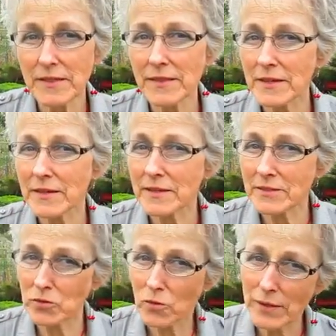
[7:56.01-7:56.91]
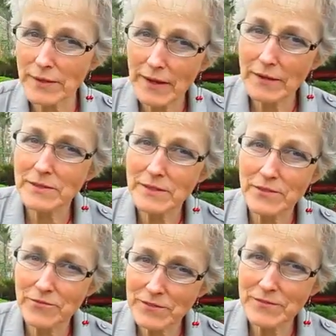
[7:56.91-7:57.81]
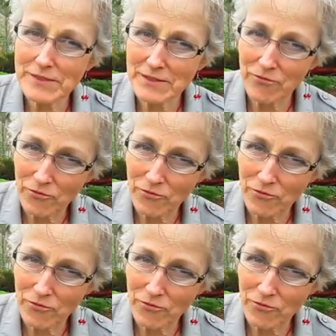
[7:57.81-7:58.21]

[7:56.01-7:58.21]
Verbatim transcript: and then it's going down to the 50s and